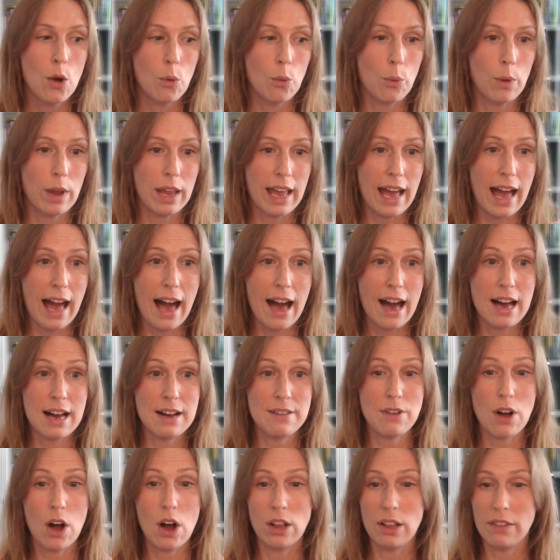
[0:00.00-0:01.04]
We
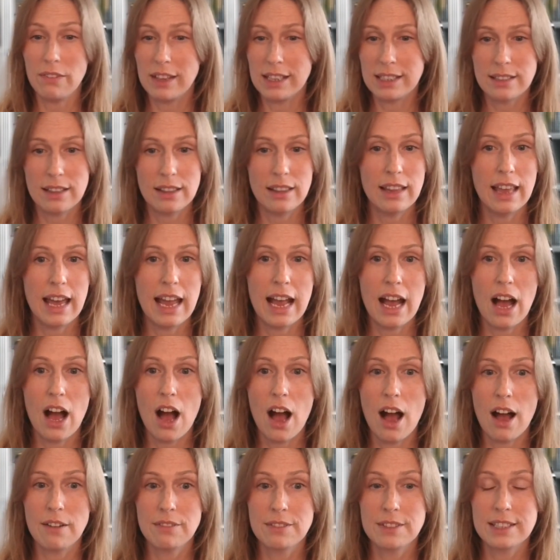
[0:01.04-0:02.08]
have all of these
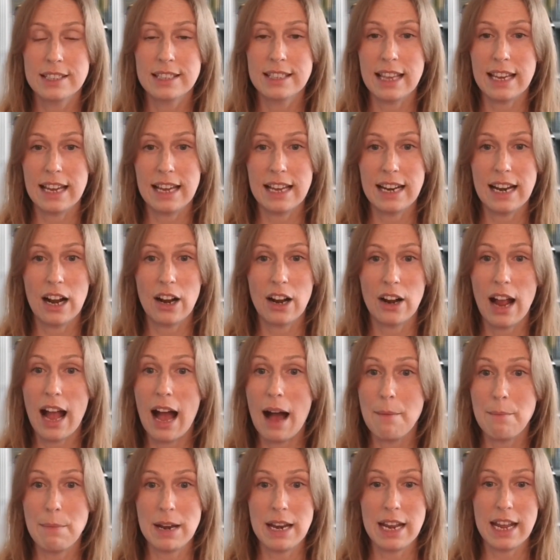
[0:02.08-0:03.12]
layoffs that are
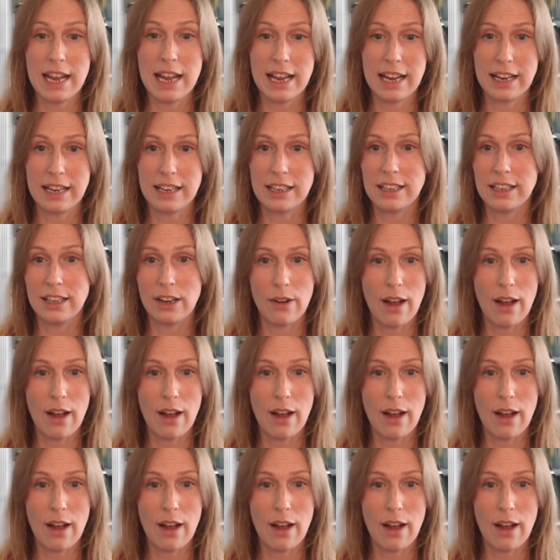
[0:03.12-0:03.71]
happening,